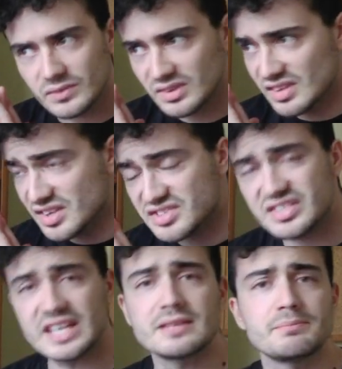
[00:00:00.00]
The
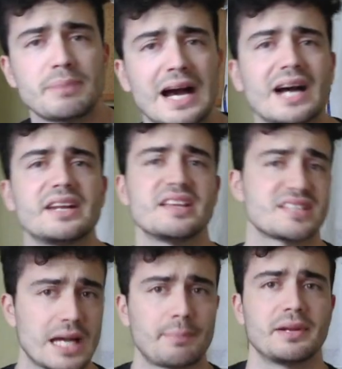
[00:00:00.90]
same pattern is
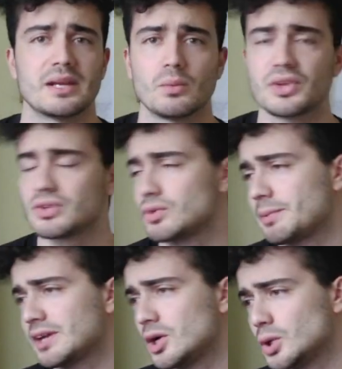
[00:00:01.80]
happening with the
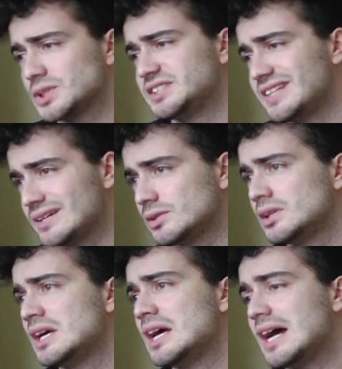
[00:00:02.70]
Robin Koch deal,
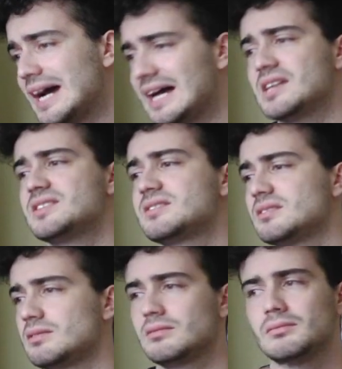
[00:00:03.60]
and
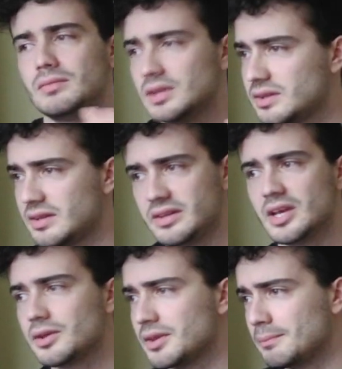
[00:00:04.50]

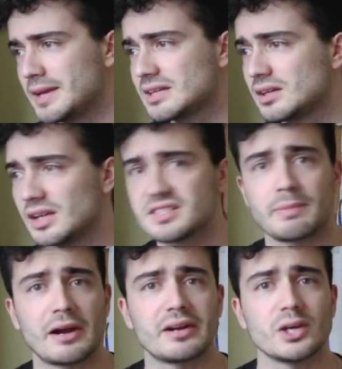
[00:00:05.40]
the medical is
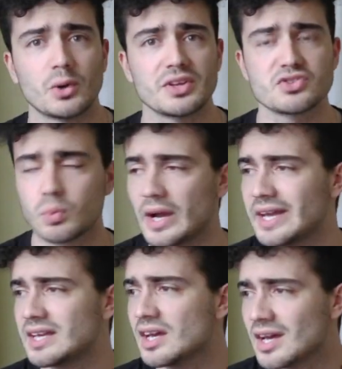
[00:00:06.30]
apparently on its
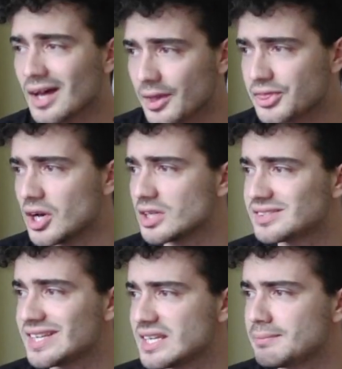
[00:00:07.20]
way. A
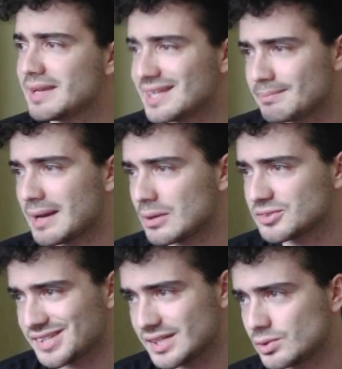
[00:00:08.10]
£13 million
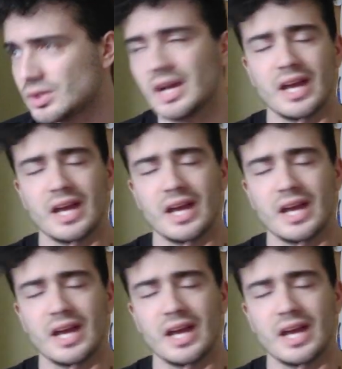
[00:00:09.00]
deal.